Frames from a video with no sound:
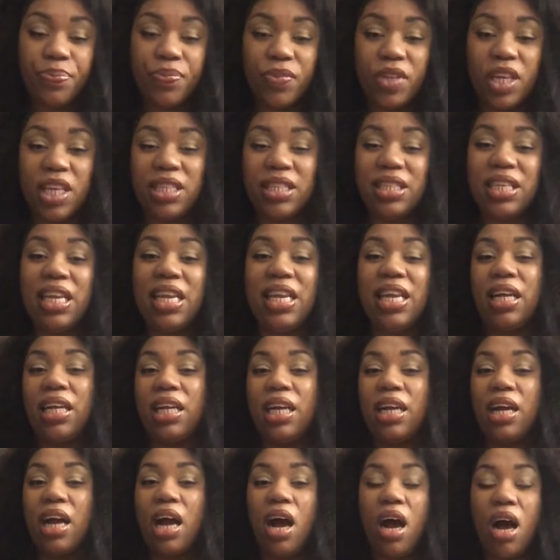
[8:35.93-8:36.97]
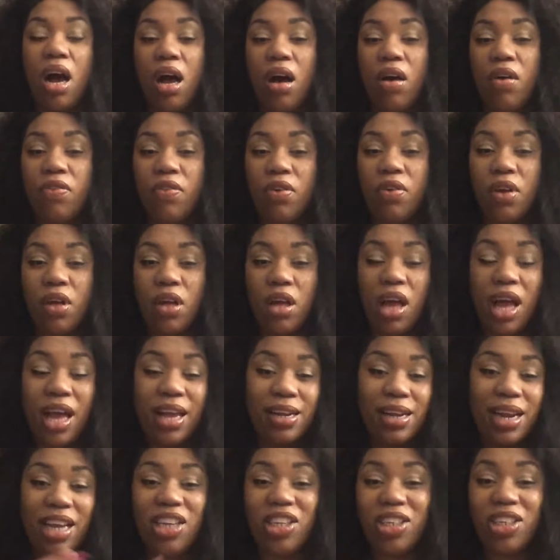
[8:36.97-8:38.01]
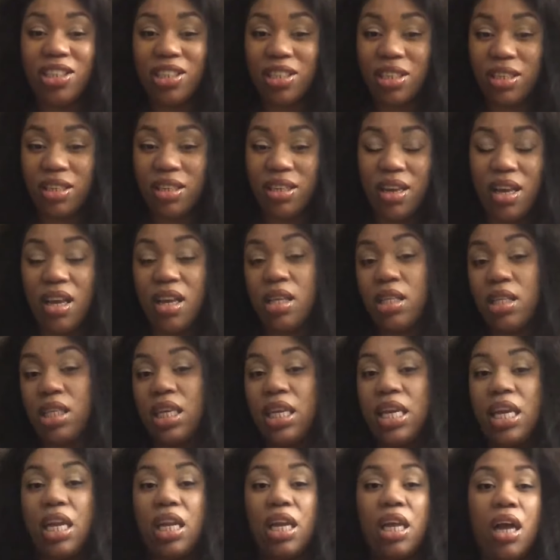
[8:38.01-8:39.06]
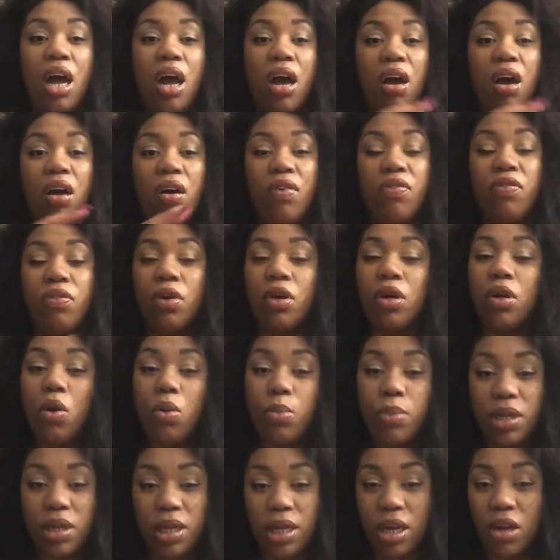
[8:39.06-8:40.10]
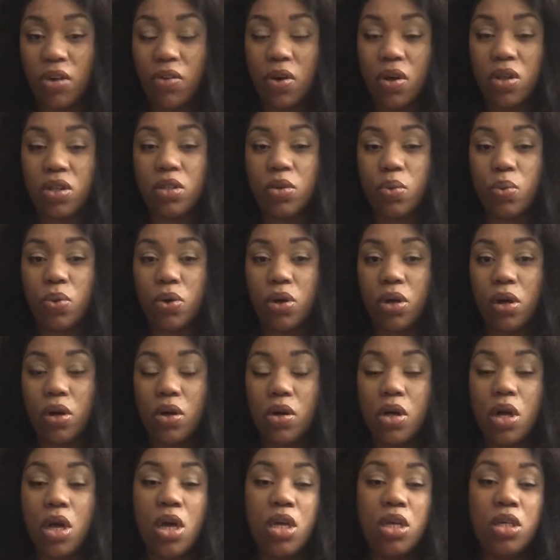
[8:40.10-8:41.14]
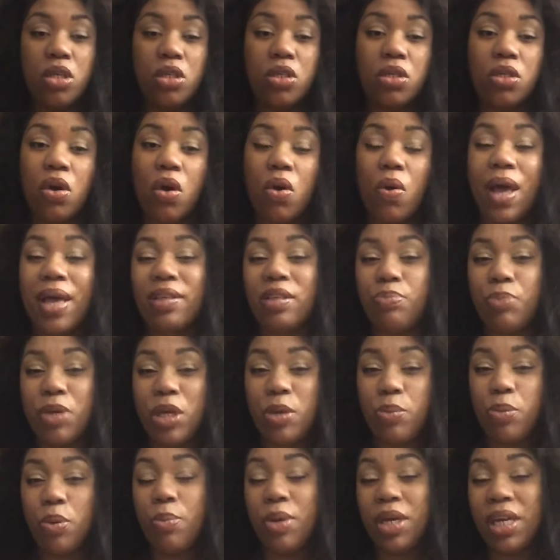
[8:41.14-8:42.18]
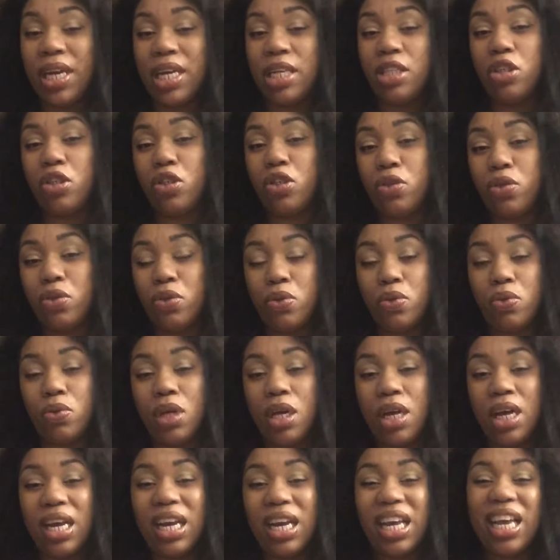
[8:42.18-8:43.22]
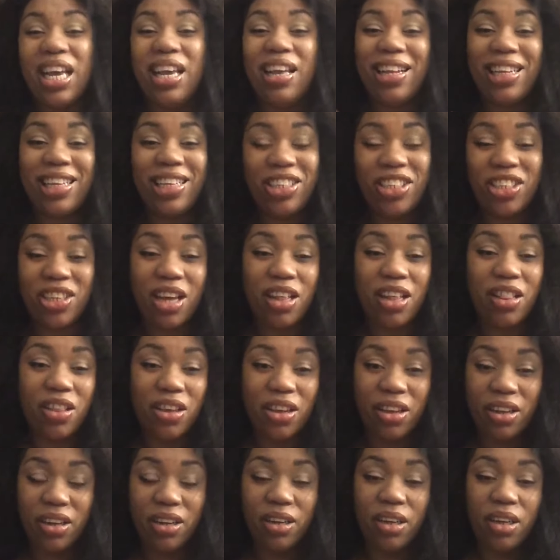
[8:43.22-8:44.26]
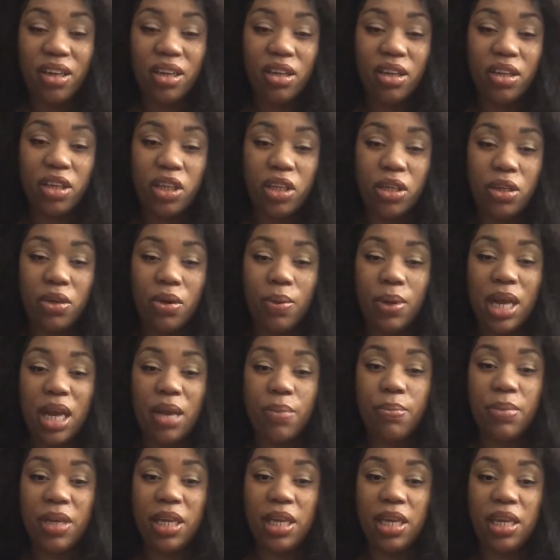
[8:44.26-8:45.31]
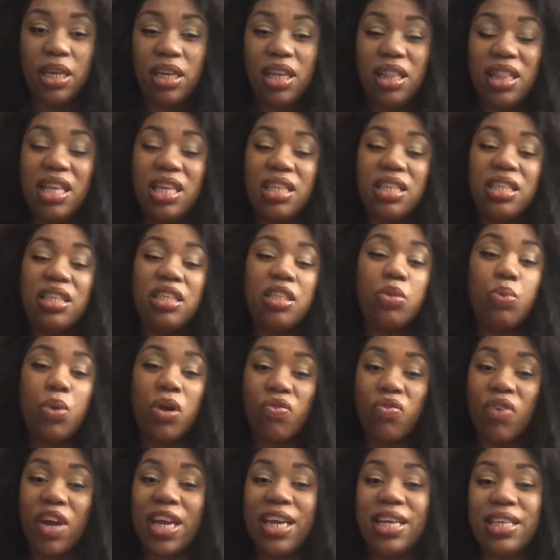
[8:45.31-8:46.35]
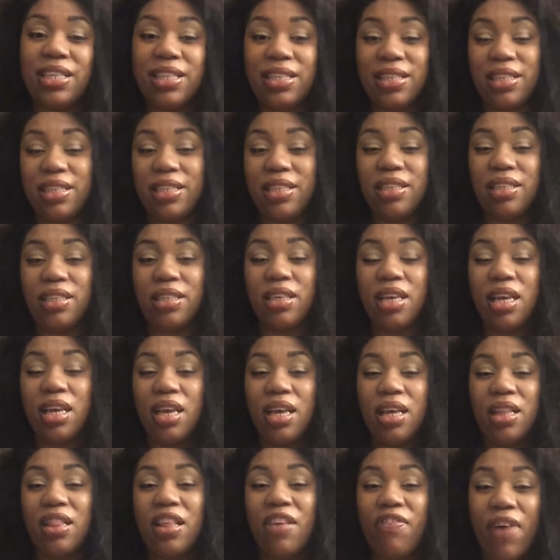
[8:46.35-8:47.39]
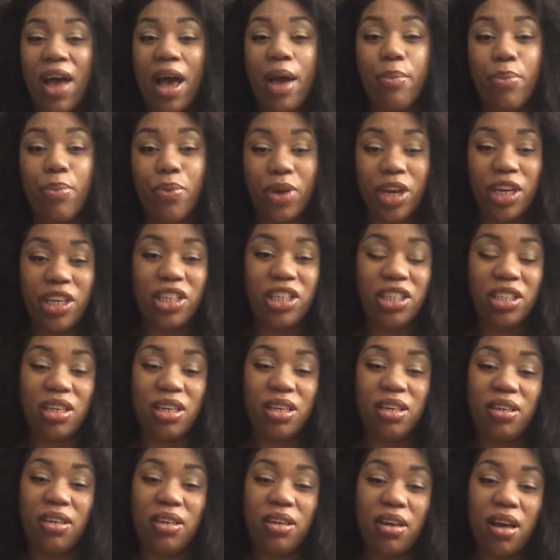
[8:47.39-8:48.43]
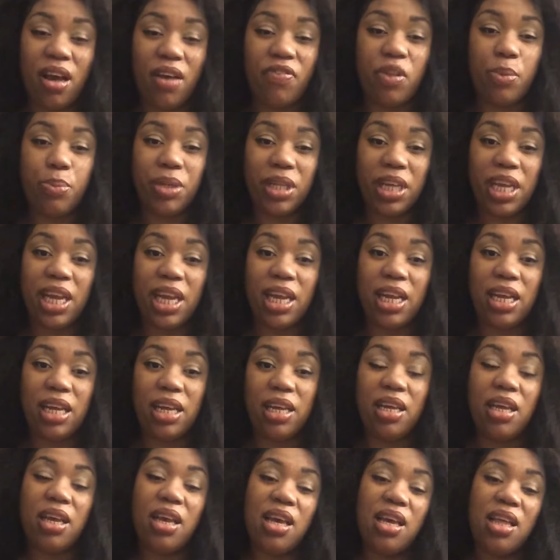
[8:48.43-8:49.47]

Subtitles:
It's the healing of a nation. It's the healing of globally across the world. So as people begin to heal each other, you know what I mean? This is what raises the vibration of the planet.